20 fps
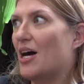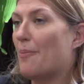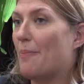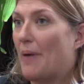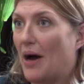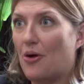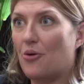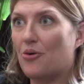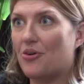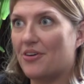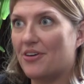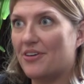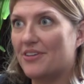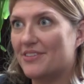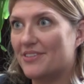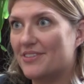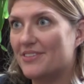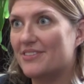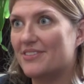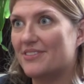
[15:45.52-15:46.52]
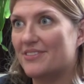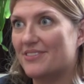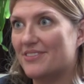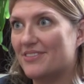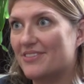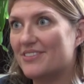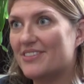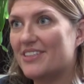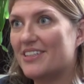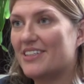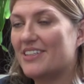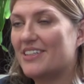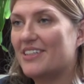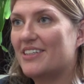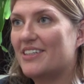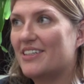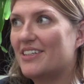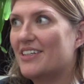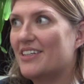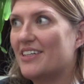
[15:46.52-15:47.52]
Power.
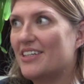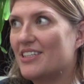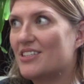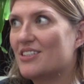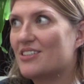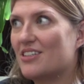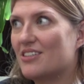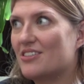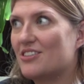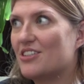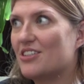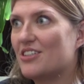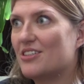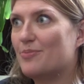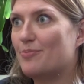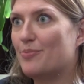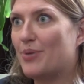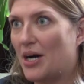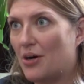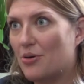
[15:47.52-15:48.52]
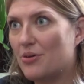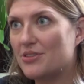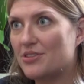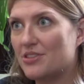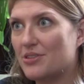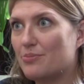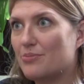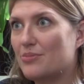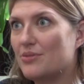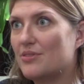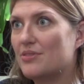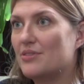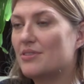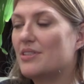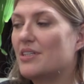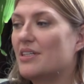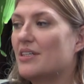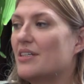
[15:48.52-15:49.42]
It's such a power symbol.